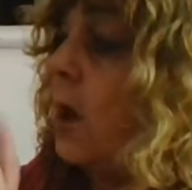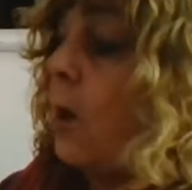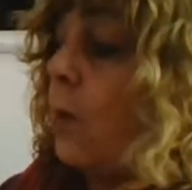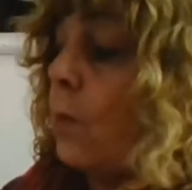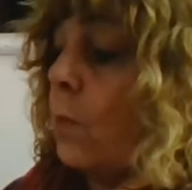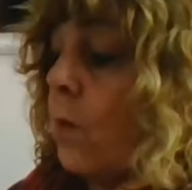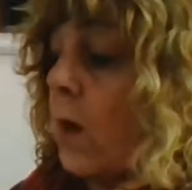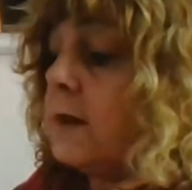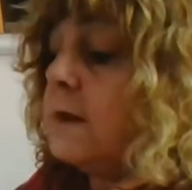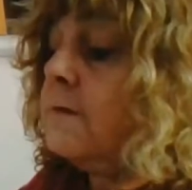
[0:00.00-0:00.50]

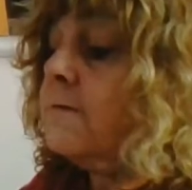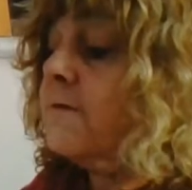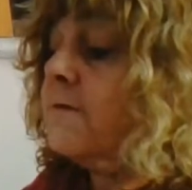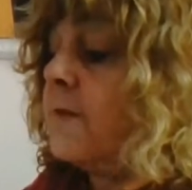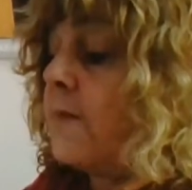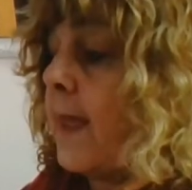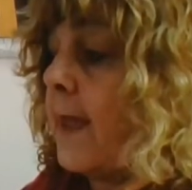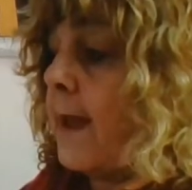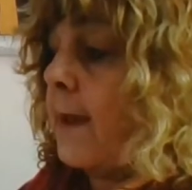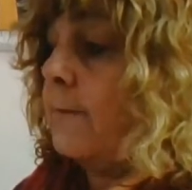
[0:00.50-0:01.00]
One of
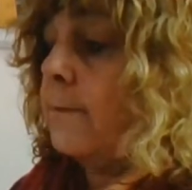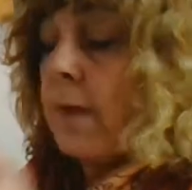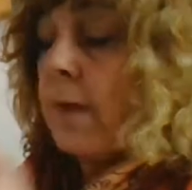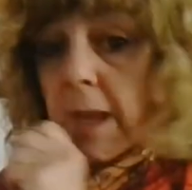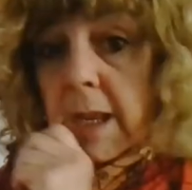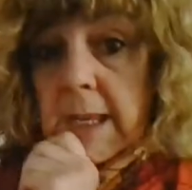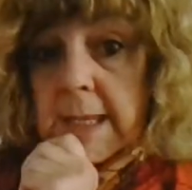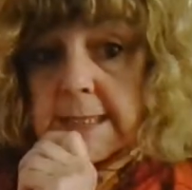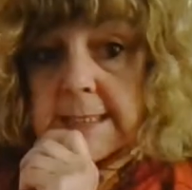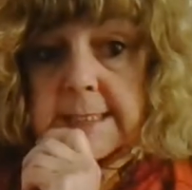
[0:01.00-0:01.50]
them
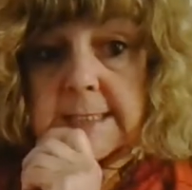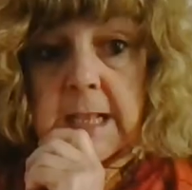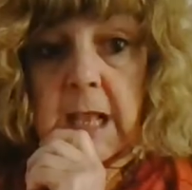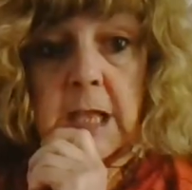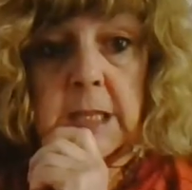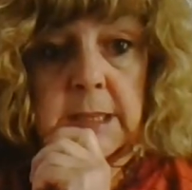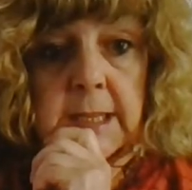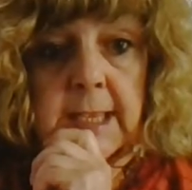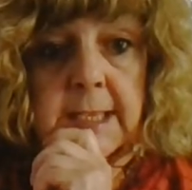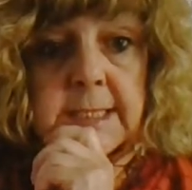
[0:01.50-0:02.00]
is
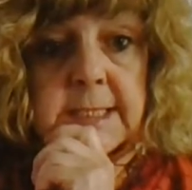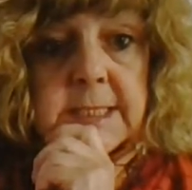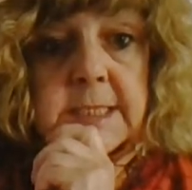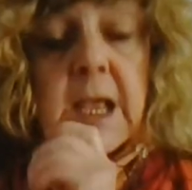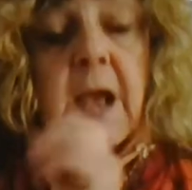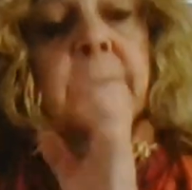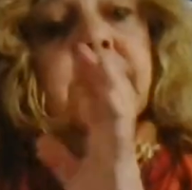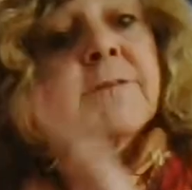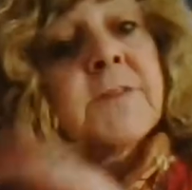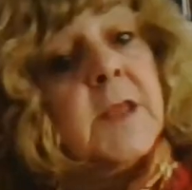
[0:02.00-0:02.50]
a list
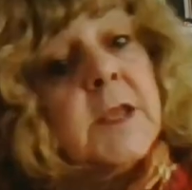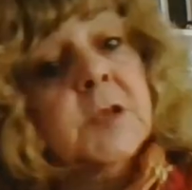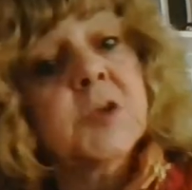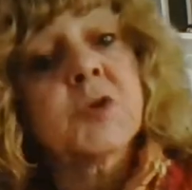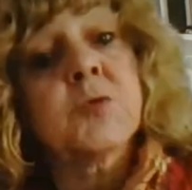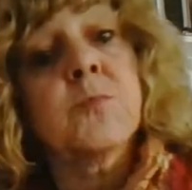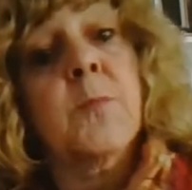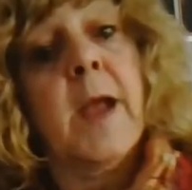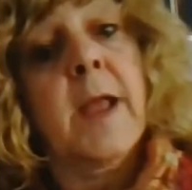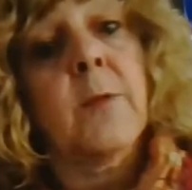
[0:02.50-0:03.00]
of things
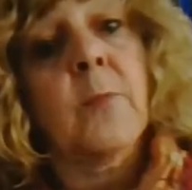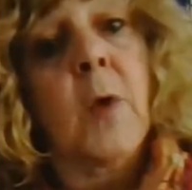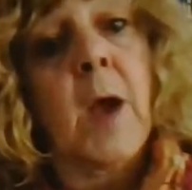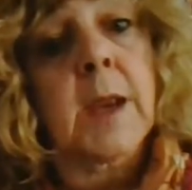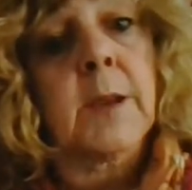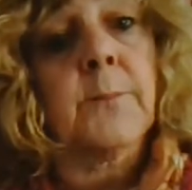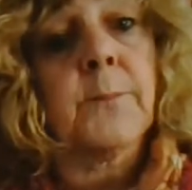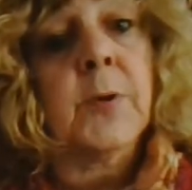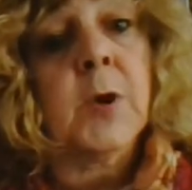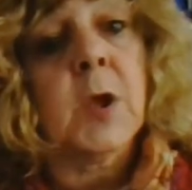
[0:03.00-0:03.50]
you might
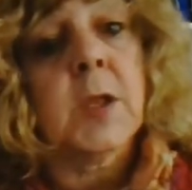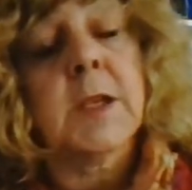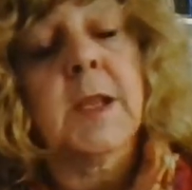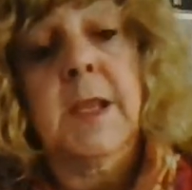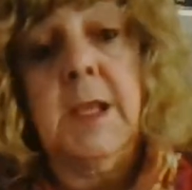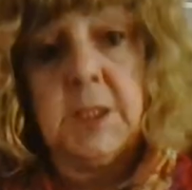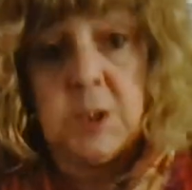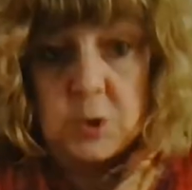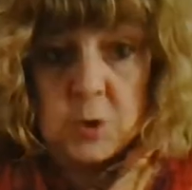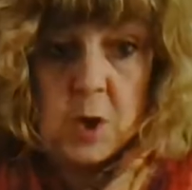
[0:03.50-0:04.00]
want to put
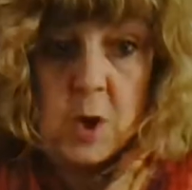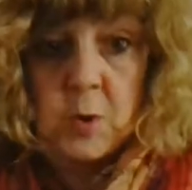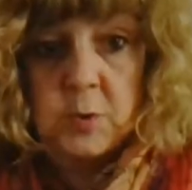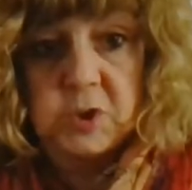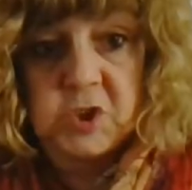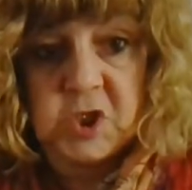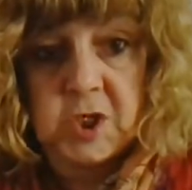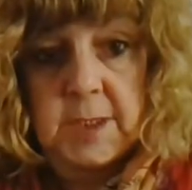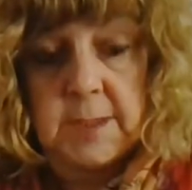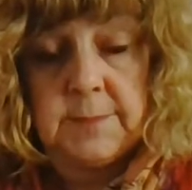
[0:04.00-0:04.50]
in your
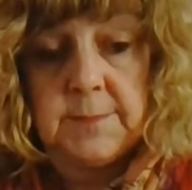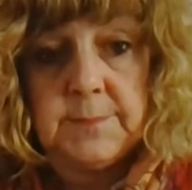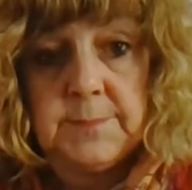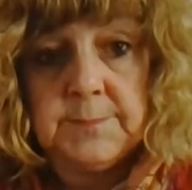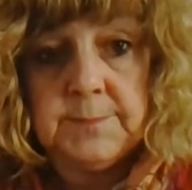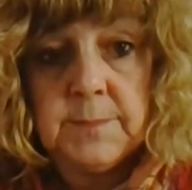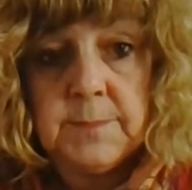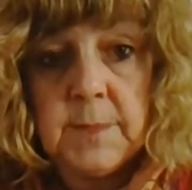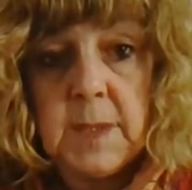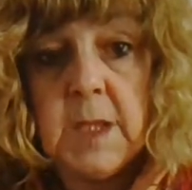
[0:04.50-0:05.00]
ocean,
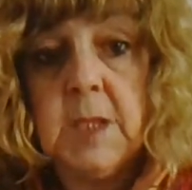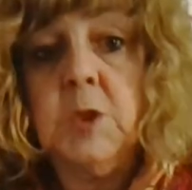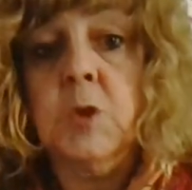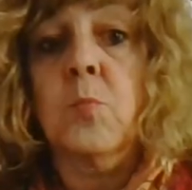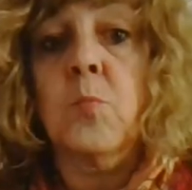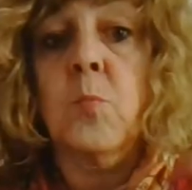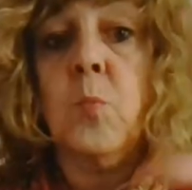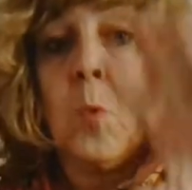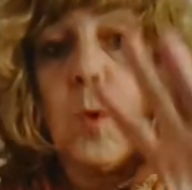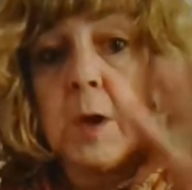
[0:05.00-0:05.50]
in
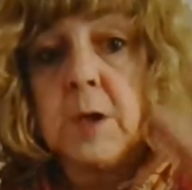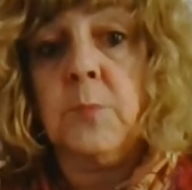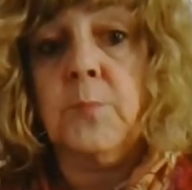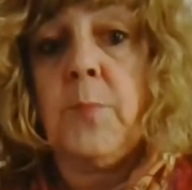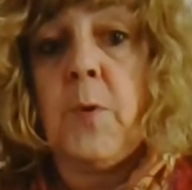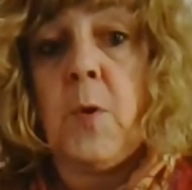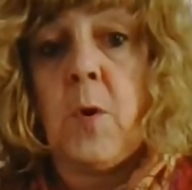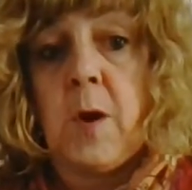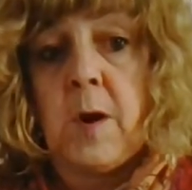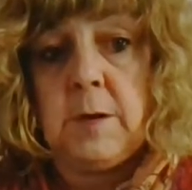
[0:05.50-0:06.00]
your water
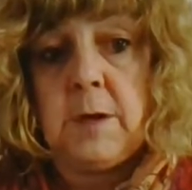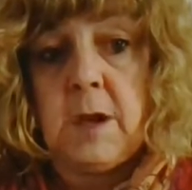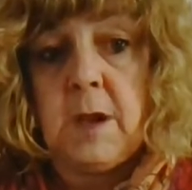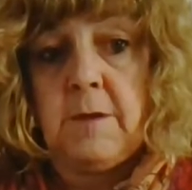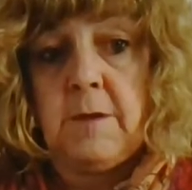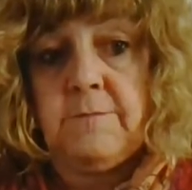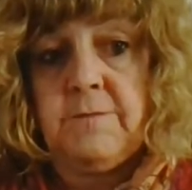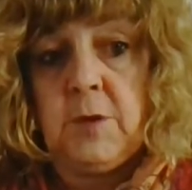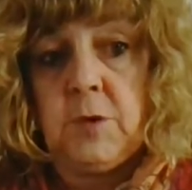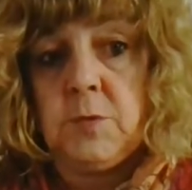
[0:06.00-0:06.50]
part
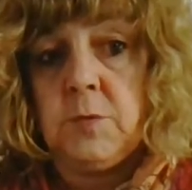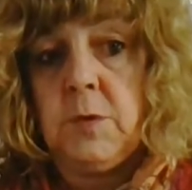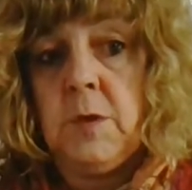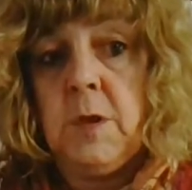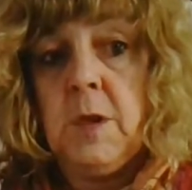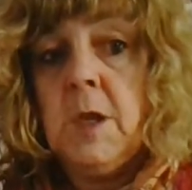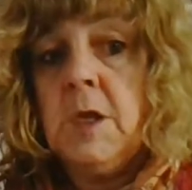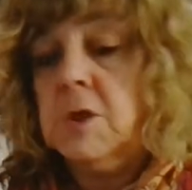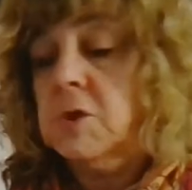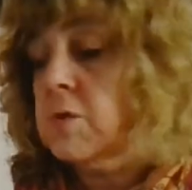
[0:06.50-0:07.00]
of your
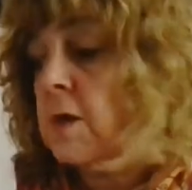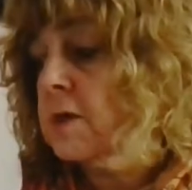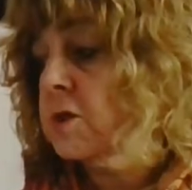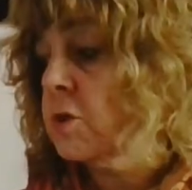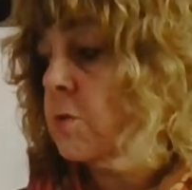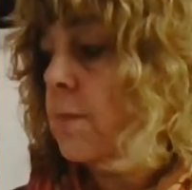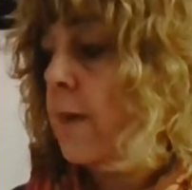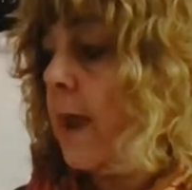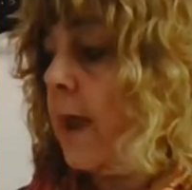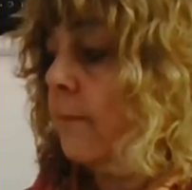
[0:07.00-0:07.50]

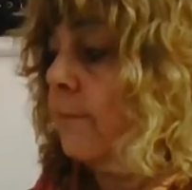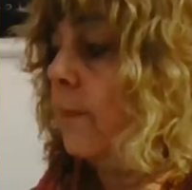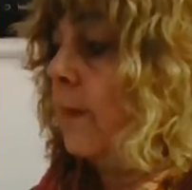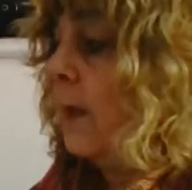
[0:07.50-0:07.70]
treasure map.